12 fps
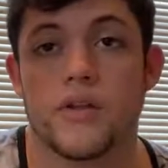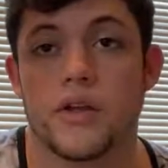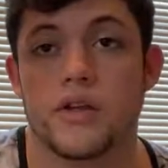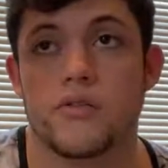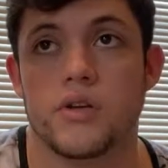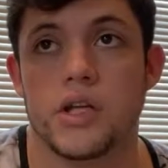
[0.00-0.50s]

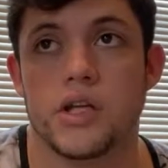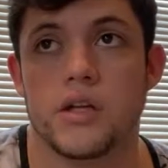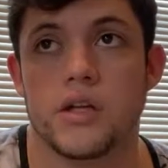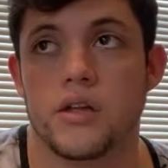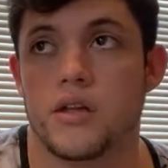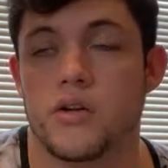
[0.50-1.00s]
Then you
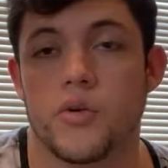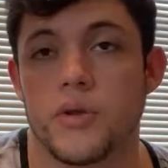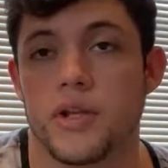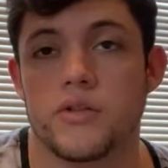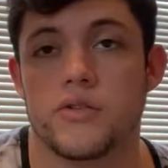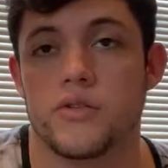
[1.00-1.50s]
need an
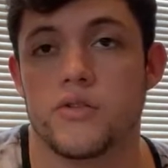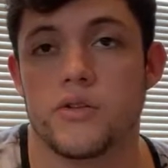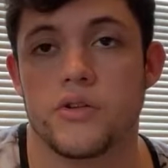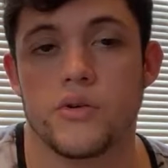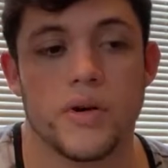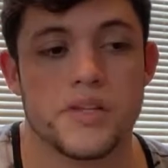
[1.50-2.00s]
OBD2
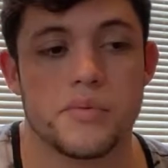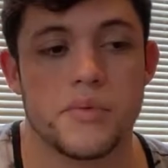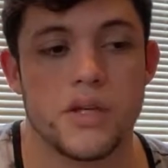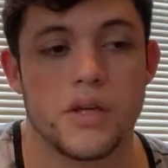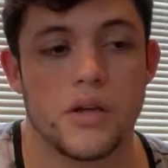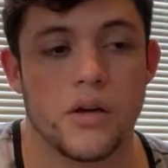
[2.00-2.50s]
to
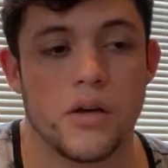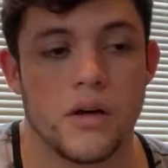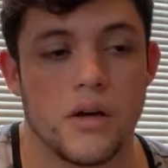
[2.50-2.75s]
USB